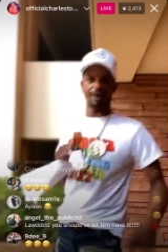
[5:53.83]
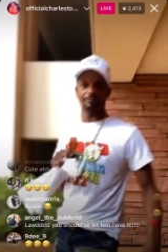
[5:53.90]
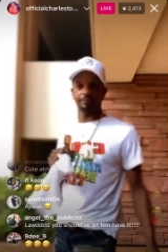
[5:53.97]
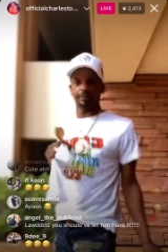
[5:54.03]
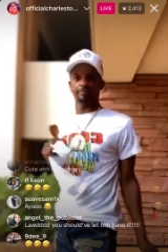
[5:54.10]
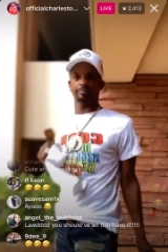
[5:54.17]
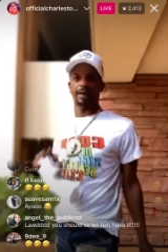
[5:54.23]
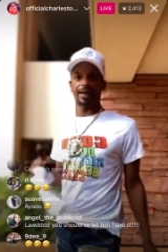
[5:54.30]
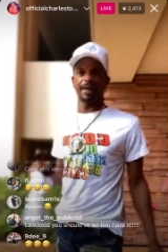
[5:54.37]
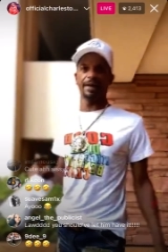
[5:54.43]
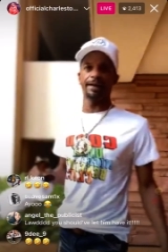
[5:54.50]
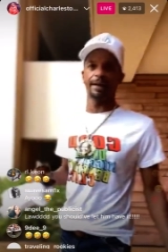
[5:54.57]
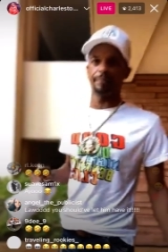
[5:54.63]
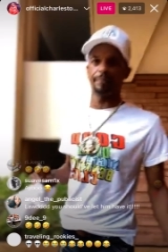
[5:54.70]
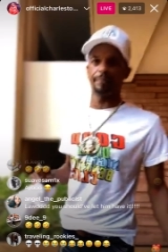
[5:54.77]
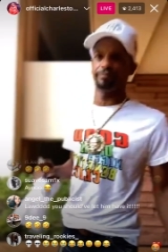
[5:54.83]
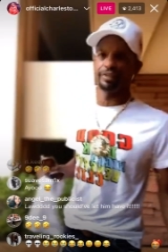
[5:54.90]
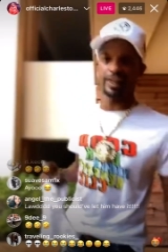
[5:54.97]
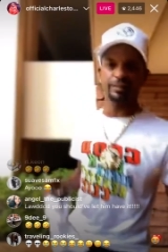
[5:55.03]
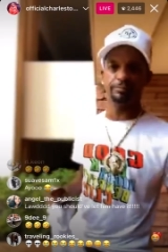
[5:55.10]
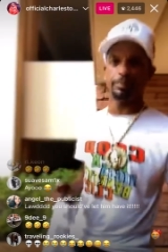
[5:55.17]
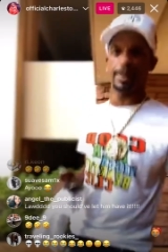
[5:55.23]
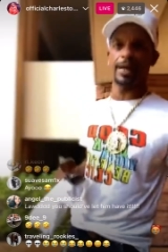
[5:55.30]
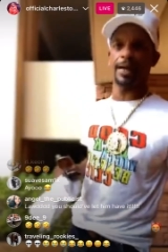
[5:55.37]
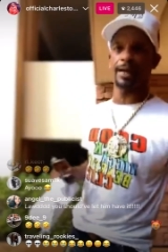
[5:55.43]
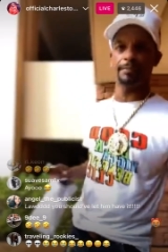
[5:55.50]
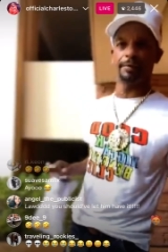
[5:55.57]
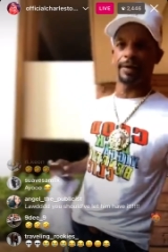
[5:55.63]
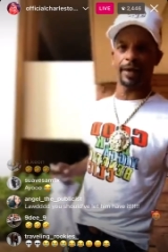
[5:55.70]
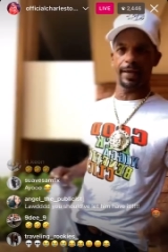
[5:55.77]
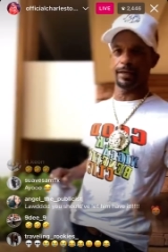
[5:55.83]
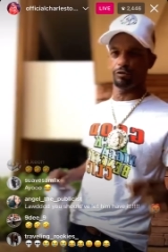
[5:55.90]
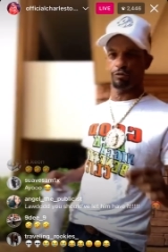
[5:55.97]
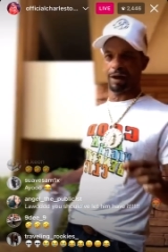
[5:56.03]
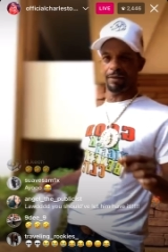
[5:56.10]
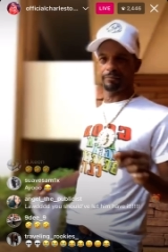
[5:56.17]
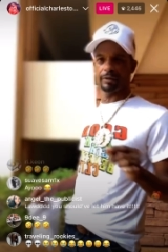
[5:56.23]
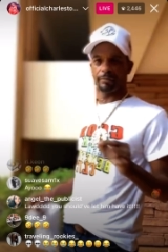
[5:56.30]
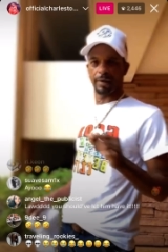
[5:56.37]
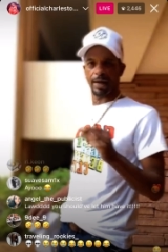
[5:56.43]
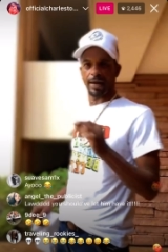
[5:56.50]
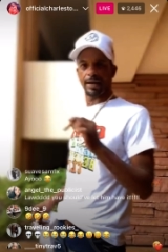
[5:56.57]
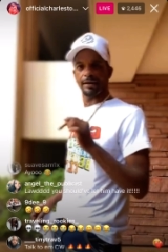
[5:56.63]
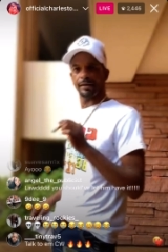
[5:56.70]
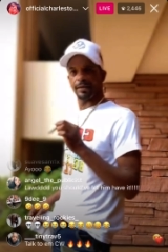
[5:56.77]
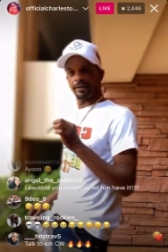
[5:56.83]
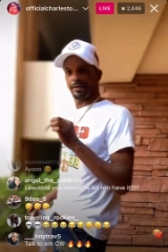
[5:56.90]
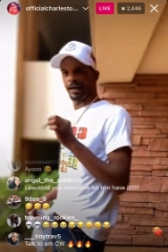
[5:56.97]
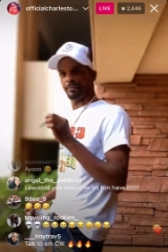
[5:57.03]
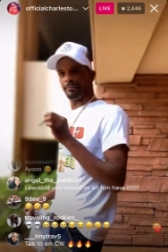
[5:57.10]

traveling blind. I'm just blind, but I ain't traveling blind. Nigga